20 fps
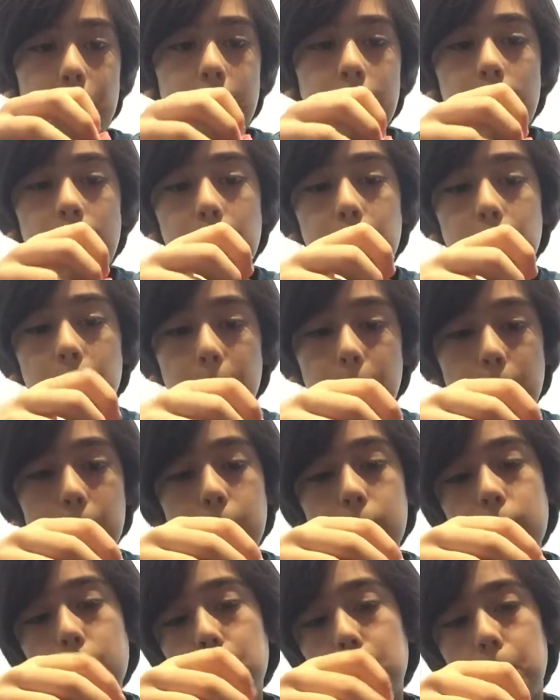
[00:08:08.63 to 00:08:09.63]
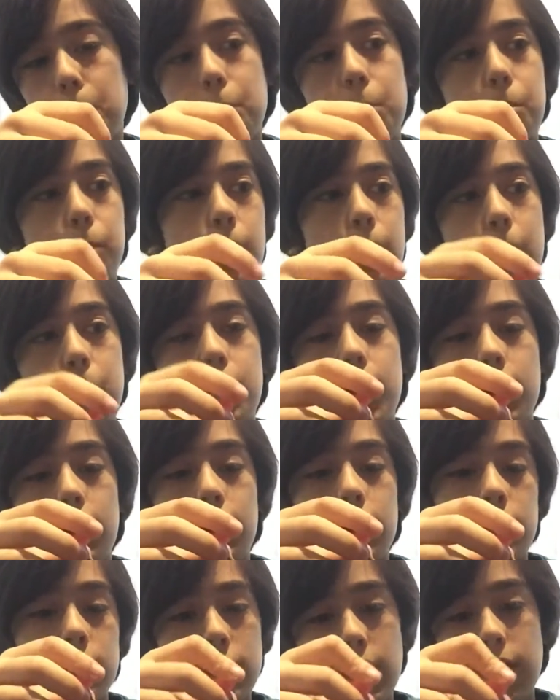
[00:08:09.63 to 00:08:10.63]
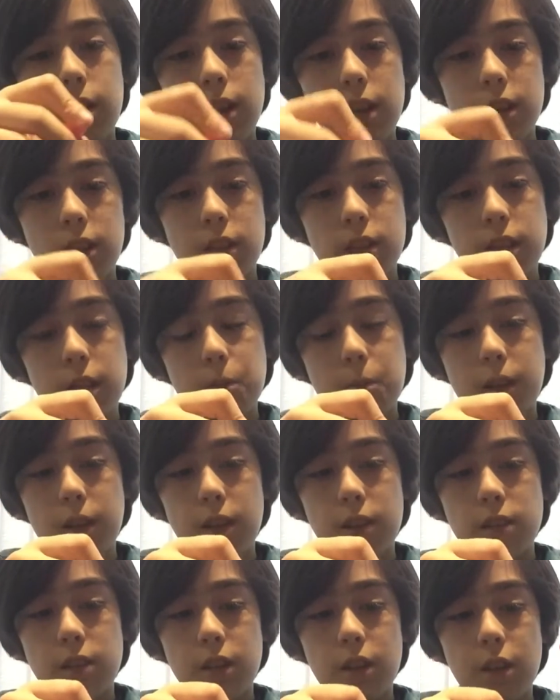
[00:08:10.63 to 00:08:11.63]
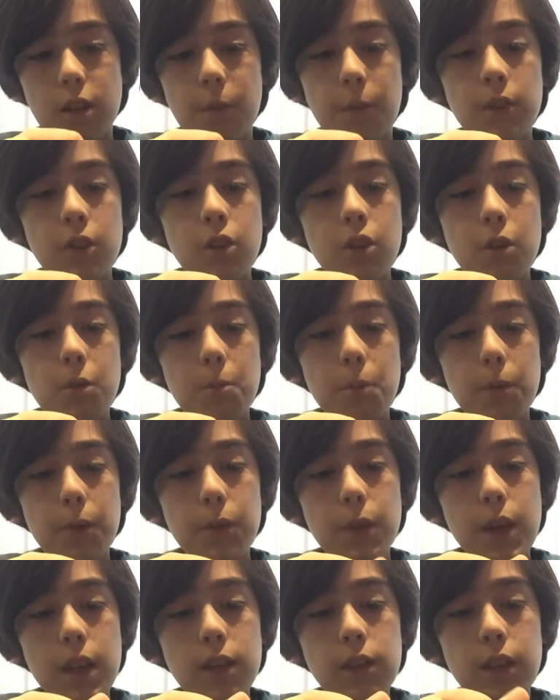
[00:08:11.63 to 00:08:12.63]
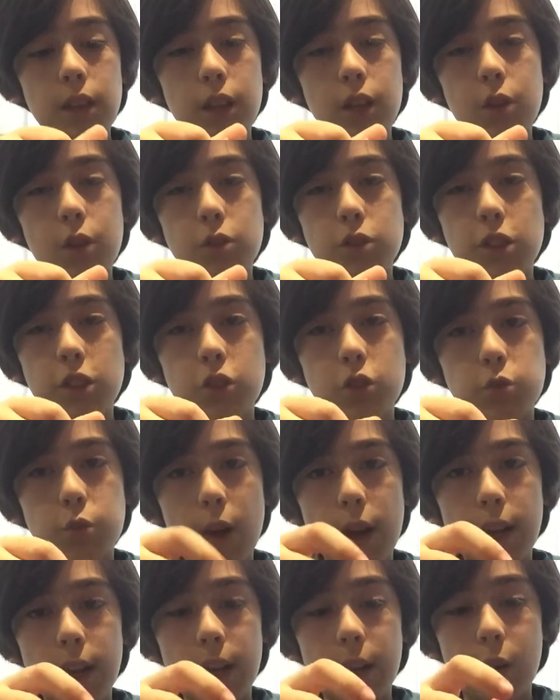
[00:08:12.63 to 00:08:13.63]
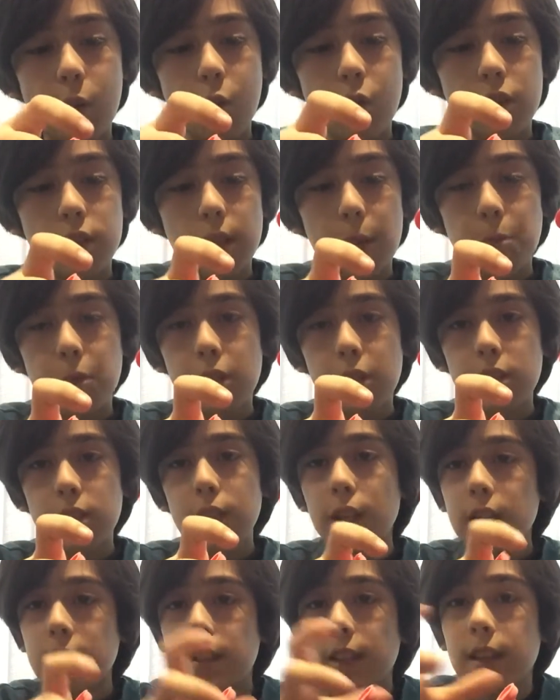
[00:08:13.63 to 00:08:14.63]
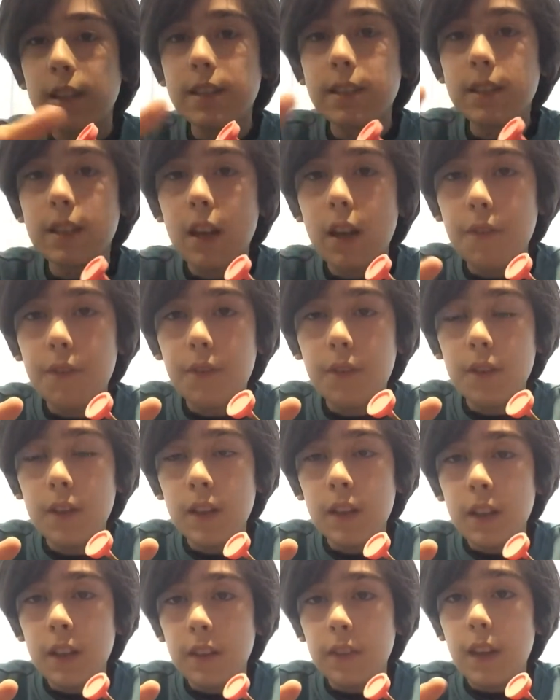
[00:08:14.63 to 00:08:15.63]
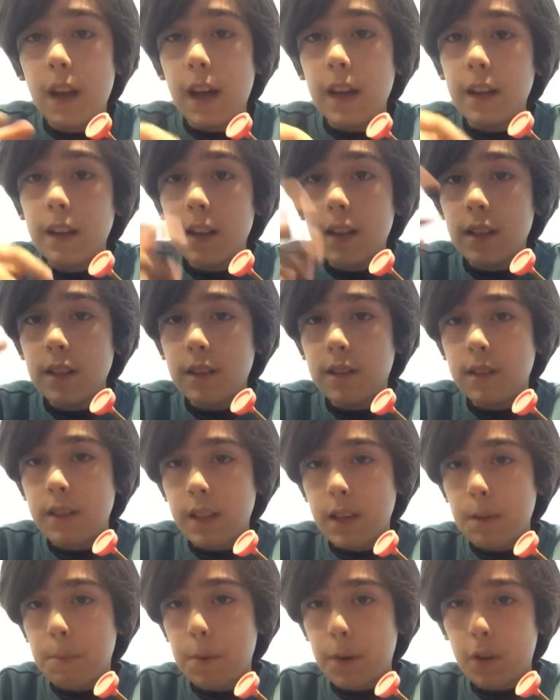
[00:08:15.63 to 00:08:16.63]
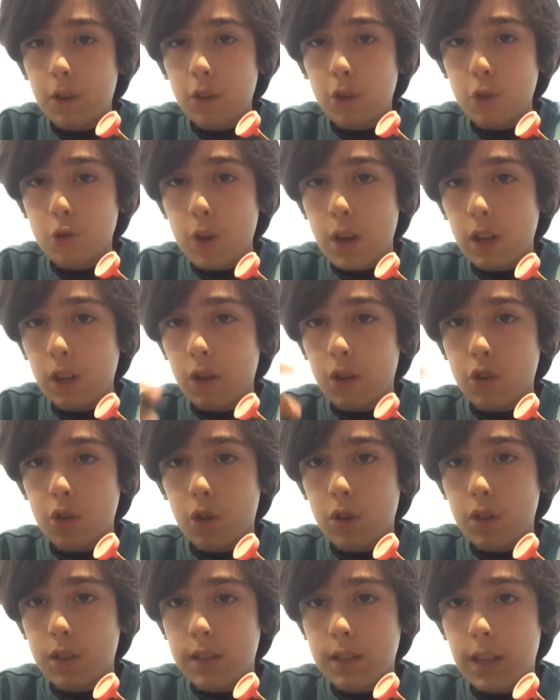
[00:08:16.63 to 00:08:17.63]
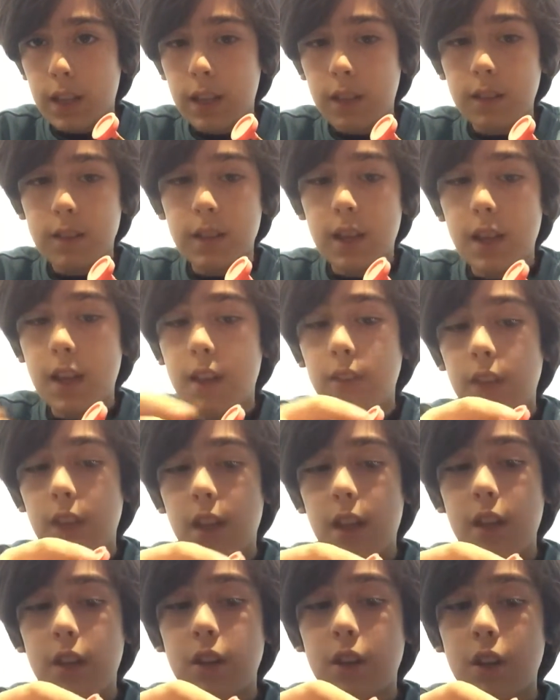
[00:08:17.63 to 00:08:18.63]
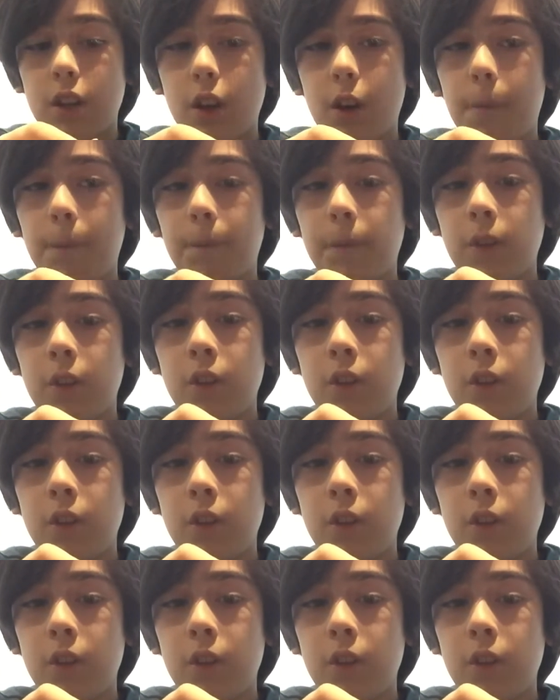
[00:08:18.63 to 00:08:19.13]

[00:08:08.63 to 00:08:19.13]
blah blah blah blah blah. blah. I'm not gonna say anything because you know. But then there goes a training course. I'm just gonna say stuff that did appear in the trailers or scenes, and then you know